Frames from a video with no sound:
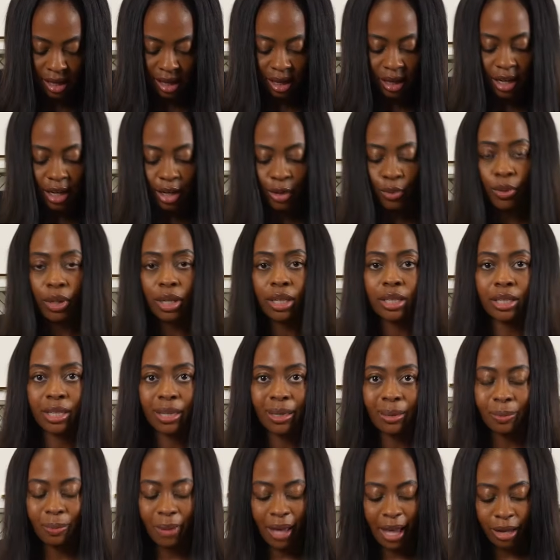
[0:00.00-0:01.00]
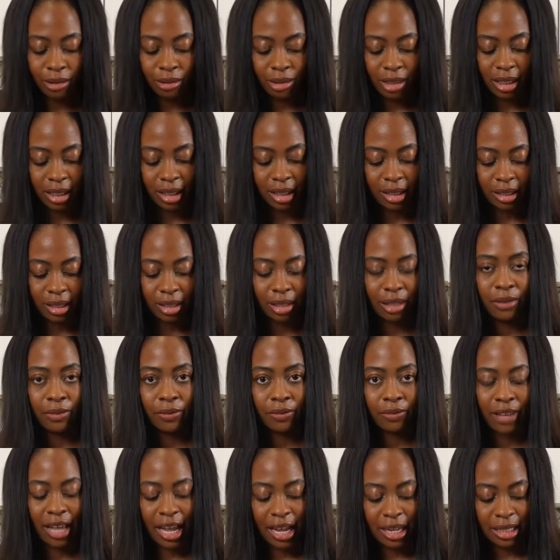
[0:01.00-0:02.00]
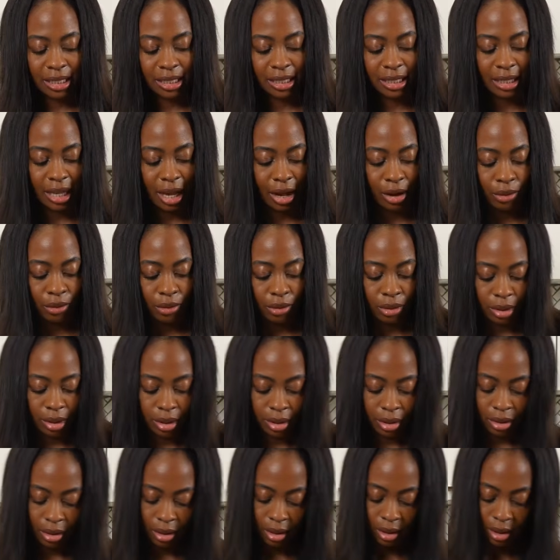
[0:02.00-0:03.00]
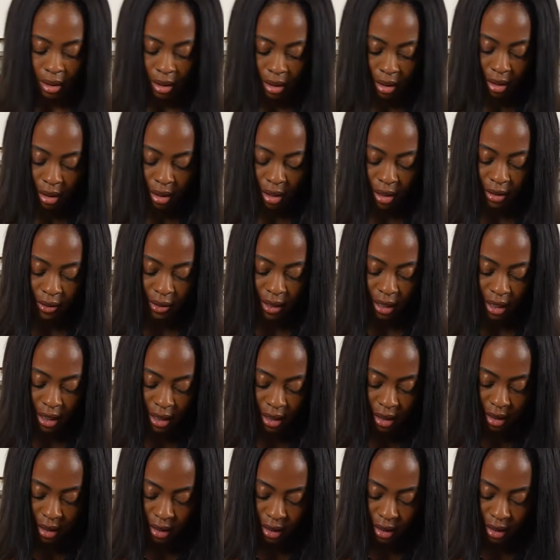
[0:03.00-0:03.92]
And you wanna keep pounding until it flattens out. All right.